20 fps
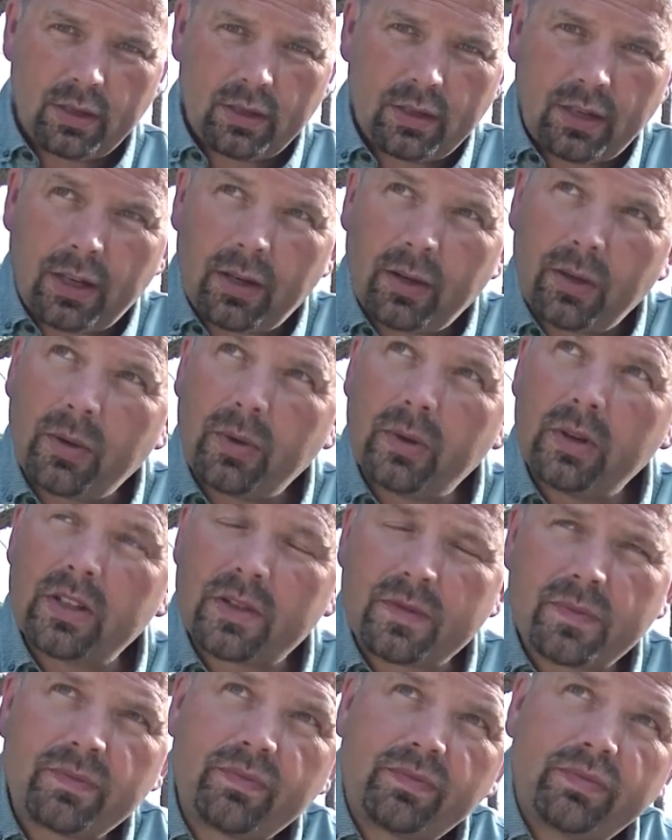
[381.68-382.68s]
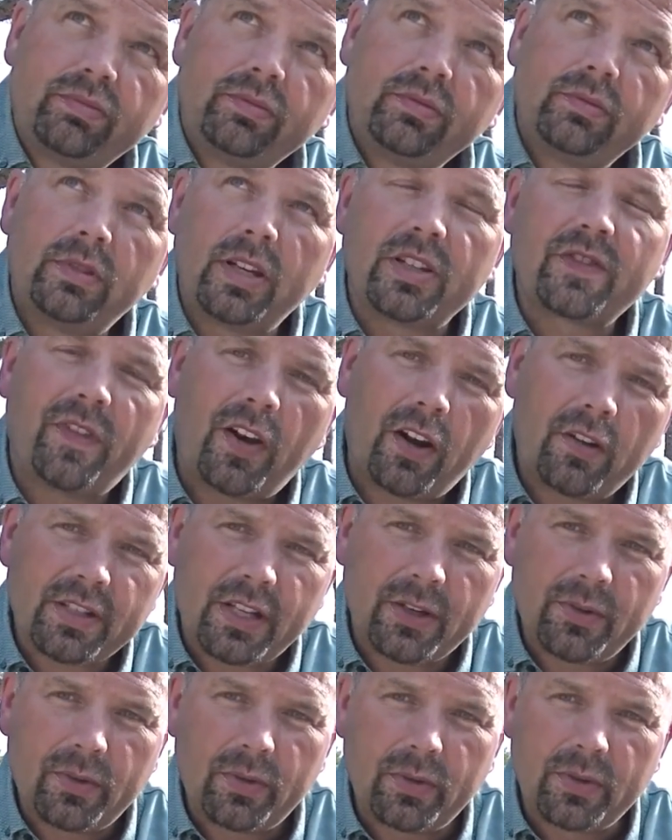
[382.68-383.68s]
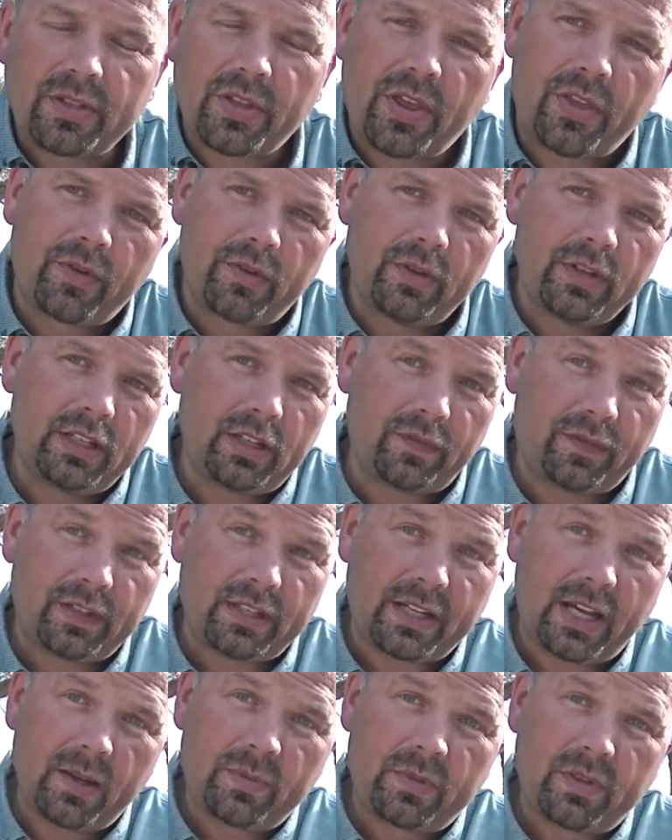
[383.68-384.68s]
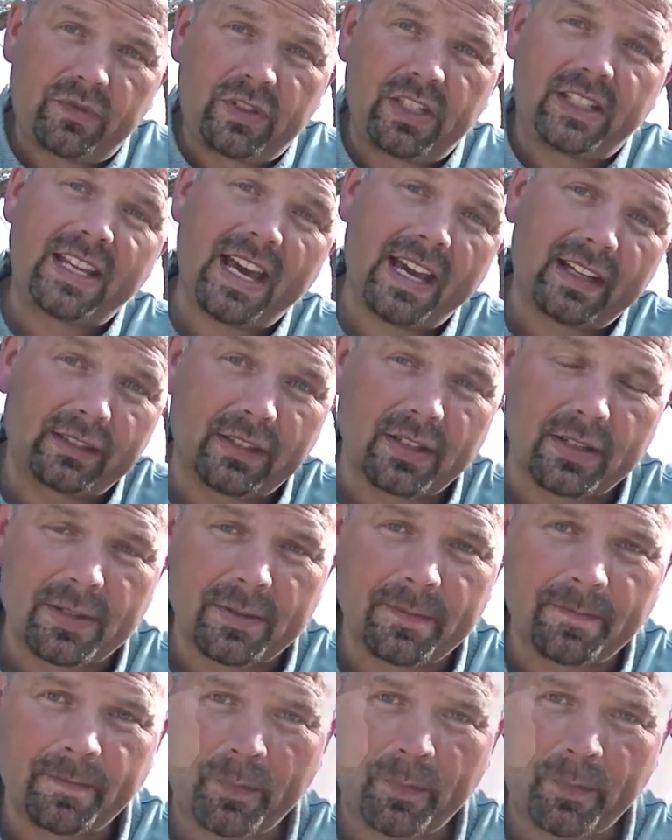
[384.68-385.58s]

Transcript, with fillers: Now, as far as I know, there's three different types of detectors.